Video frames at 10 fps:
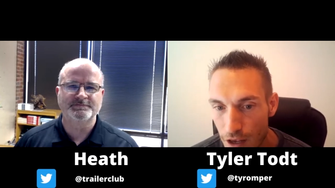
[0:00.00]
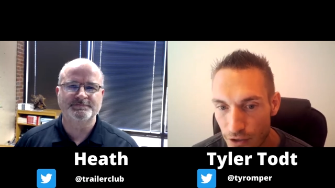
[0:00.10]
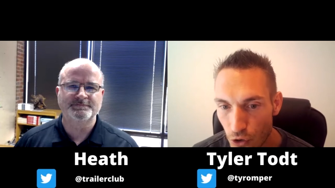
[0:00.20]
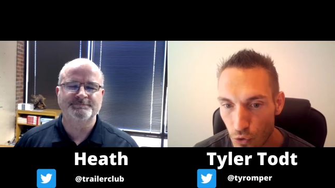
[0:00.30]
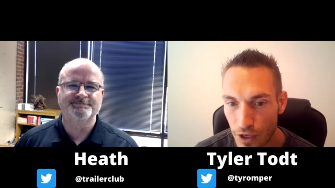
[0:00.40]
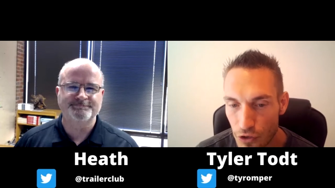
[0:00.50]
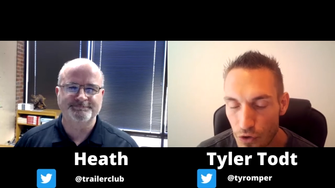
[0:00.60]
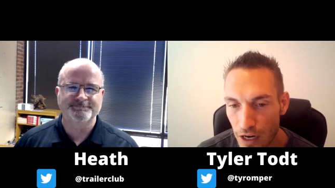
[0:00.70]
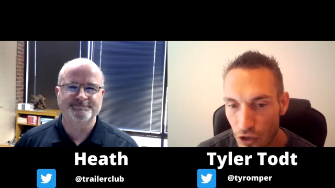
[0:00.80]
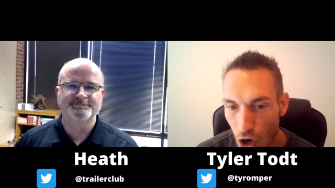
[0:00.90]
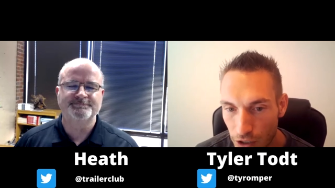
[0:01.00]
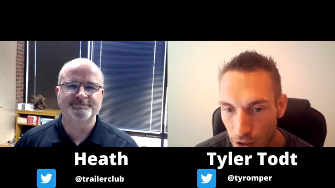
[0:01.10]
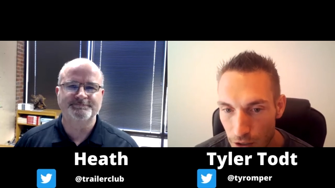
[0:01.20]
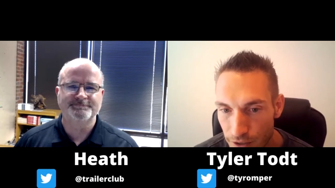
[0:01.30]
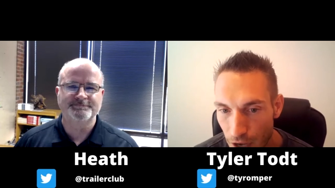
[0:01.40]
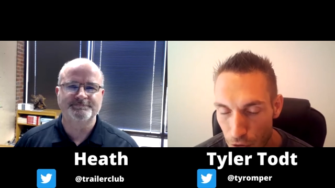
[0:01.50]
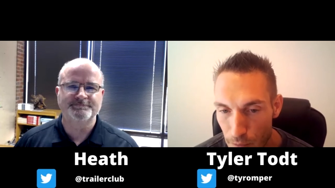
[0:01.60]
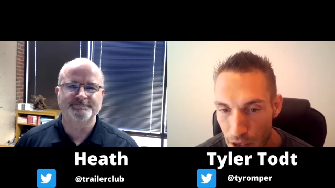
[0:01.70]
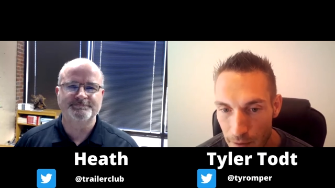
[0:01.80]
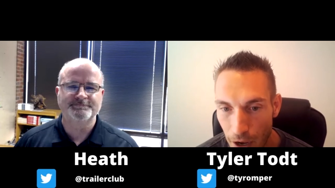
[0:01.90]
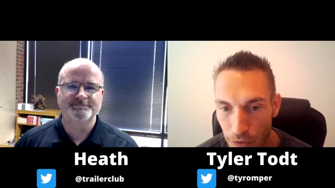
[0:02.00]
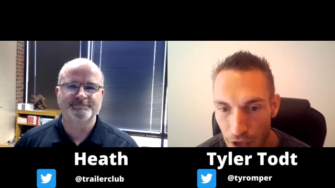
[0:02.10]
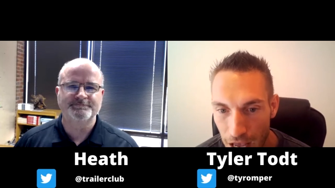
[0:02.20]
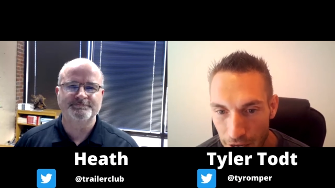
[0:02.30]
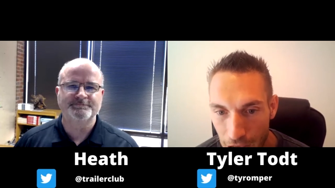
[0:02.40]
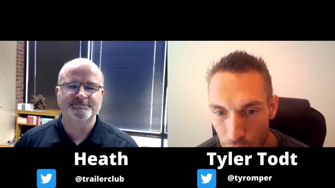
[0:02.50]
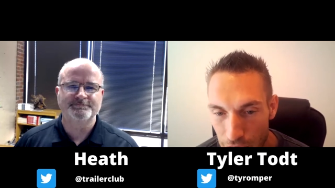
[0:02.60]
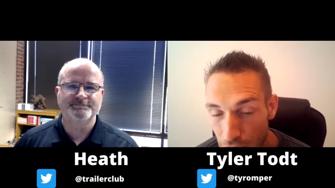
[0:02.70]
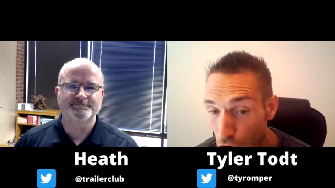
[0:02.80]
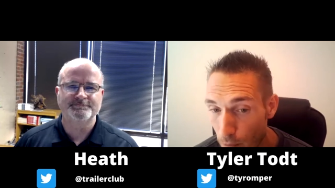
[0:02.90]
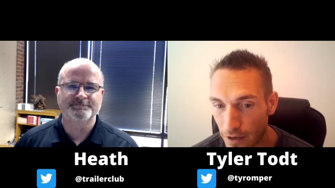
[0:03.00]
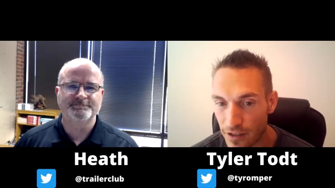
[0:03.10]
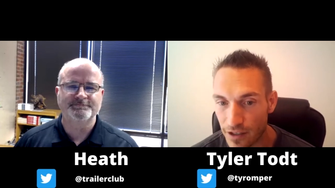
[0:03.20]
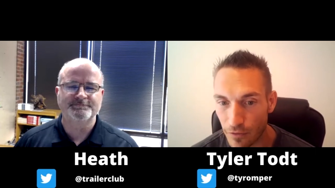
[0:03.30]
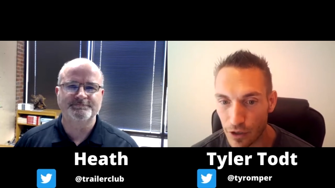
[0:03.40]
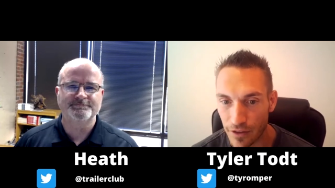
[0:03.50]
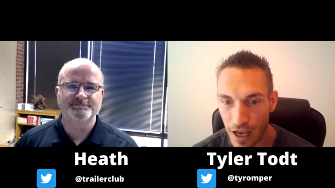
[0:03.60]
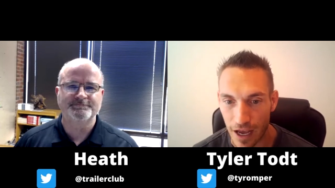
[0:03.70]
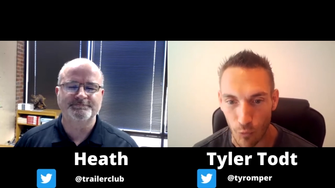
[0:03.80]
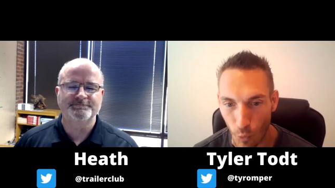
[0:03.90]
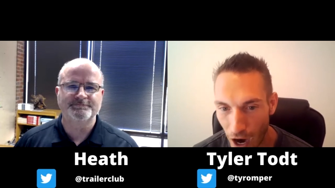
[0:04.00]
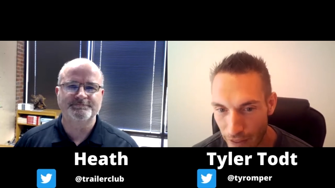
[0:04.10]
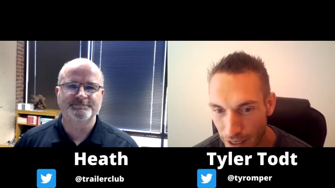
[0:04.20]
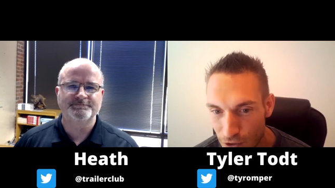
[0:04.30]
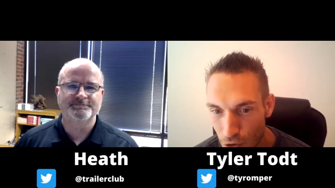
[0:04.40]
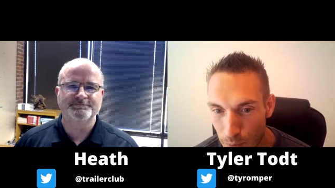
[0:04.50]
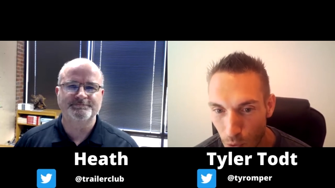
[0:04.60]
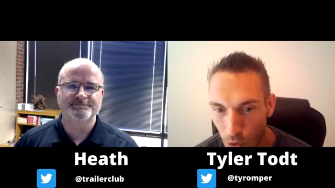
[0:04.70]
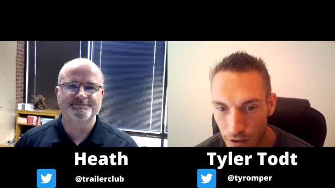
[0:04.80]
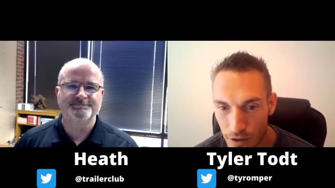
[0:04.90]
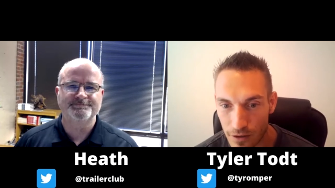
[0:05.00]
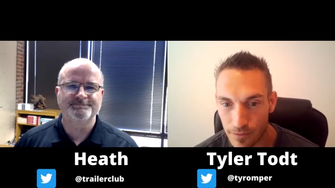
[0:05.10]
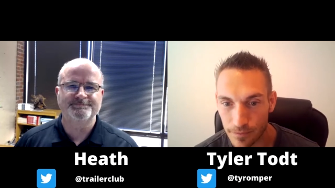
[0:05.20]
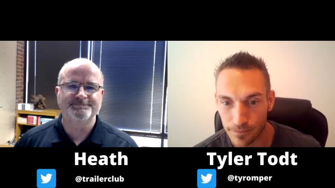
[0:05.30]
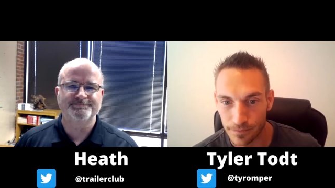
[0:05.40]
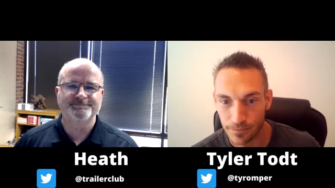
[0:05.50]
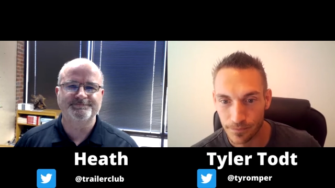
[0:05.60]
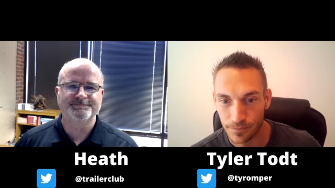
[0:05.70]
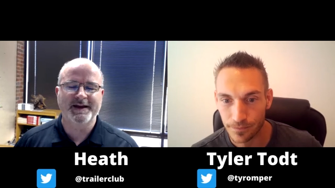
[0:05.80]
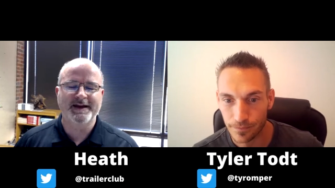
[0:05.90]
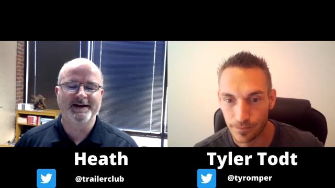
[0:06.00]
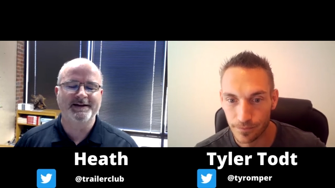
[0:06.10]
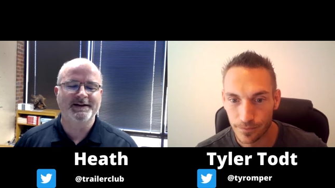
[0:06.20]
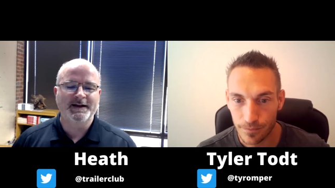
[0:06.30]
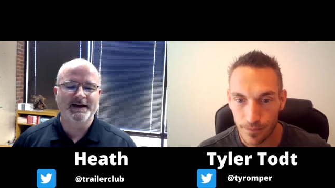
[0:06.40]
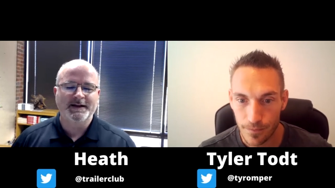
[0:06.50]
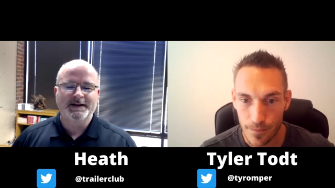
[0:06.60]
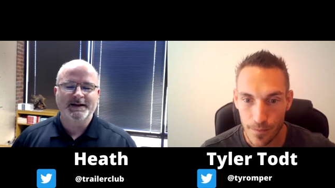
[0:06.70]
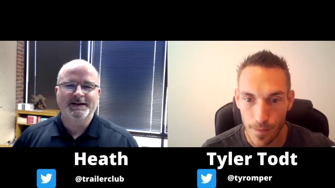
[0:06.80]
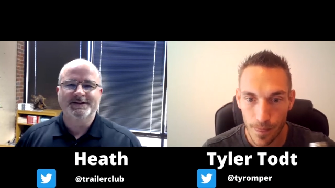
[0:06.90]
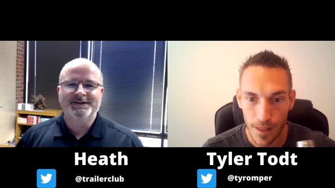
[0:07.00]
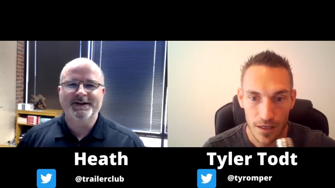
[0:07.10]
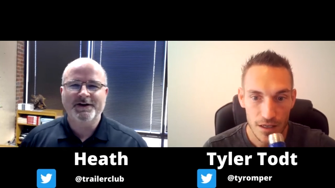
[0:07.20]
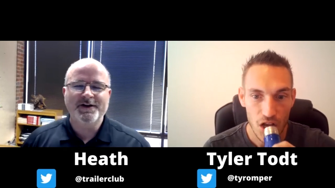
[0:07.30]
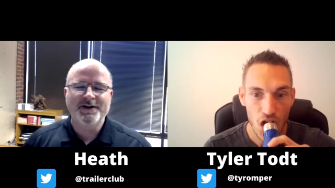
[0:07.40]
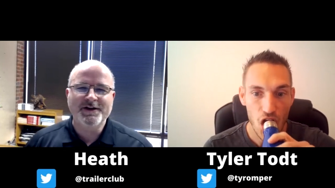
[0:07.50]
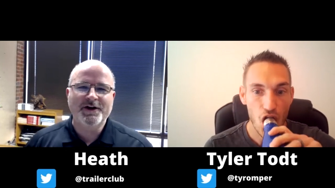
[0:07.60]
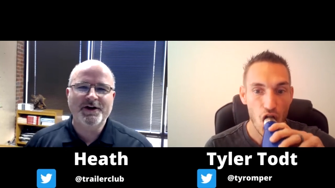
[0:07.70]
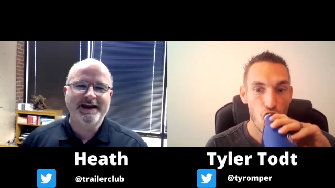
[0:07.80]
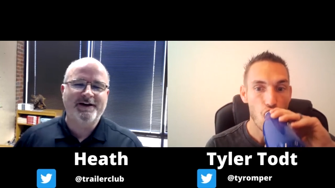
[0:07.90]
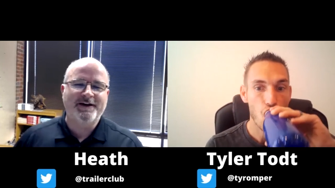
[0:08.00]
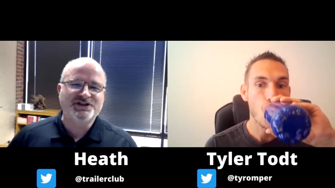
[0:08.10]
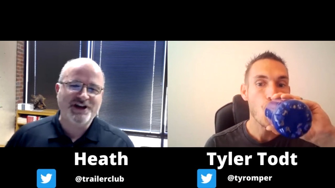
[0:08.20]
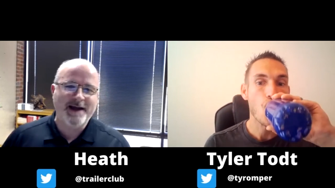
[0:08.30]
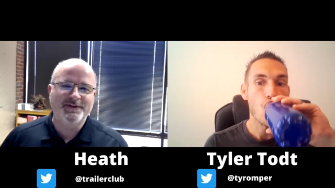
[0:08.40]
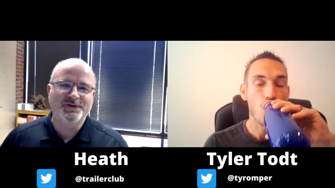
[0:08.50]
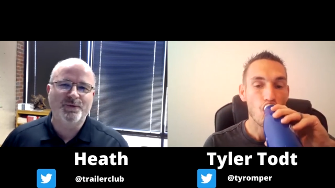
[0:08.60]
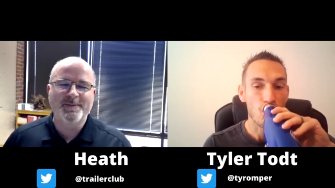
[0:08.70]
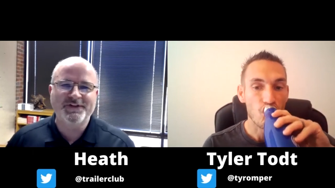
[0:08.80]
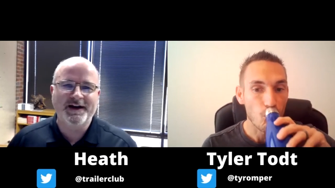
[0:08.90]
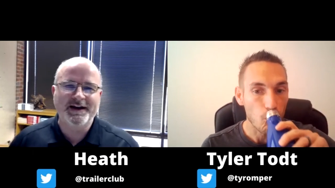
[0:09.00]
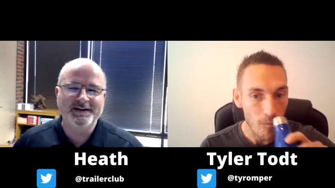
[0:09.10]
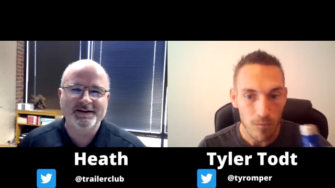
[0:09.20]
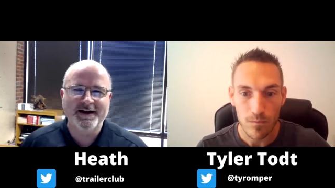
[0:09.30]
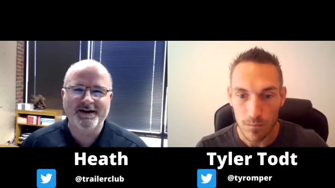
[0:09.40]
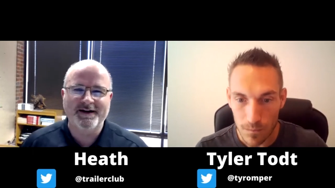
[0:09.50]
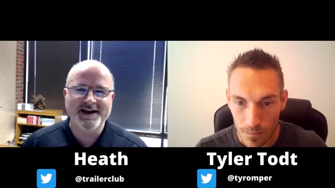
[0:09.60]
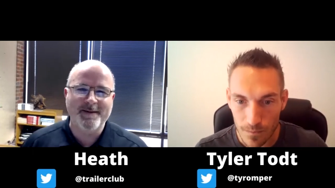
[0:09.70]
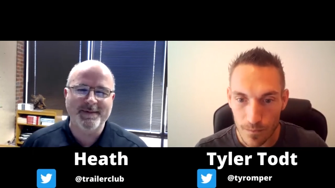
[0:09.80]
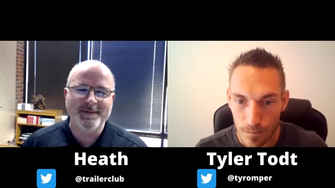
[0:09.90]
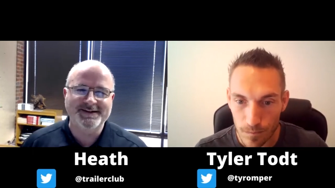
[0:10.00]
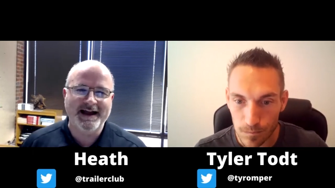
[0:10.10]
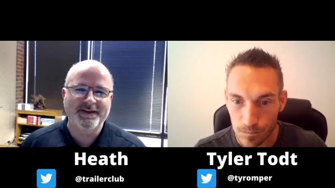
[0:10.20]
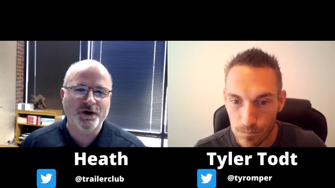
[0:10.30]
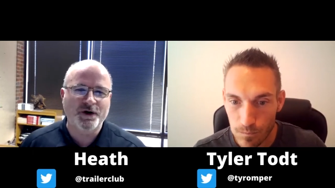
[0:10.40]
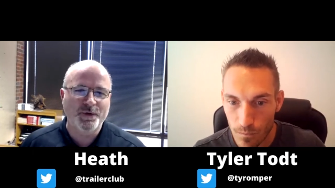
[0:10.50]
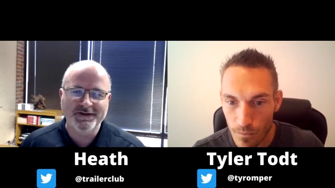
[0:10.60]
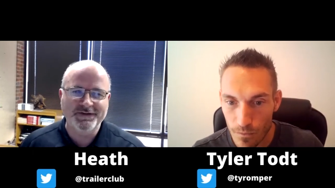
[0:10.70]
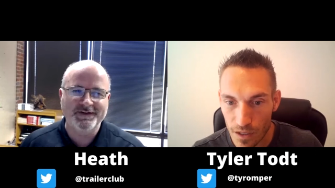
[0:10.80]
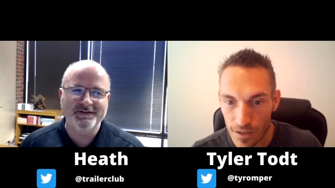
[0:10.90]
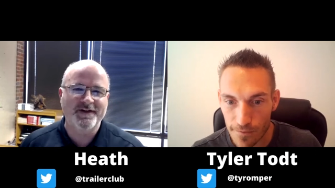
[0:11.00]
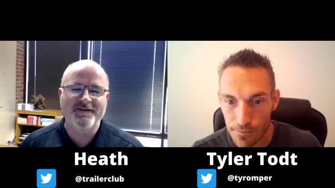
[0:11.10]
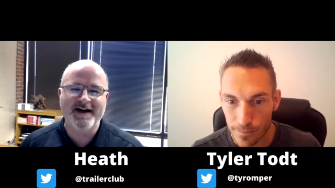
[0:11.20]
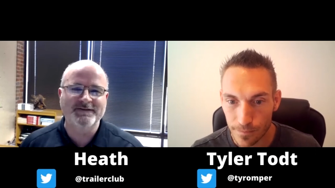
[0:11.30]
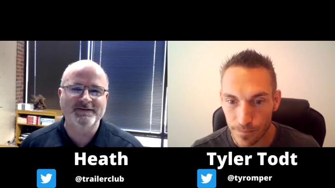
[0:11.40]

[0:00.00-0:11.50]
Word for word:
Speaker 1: So can you kind of talk to, to other men about that and how they could go about discovering that and why that's so important?
Speaker 2: Yeah. So you, you can go to Gary Chapman's website. Gary Chapman's got the quiz for the five love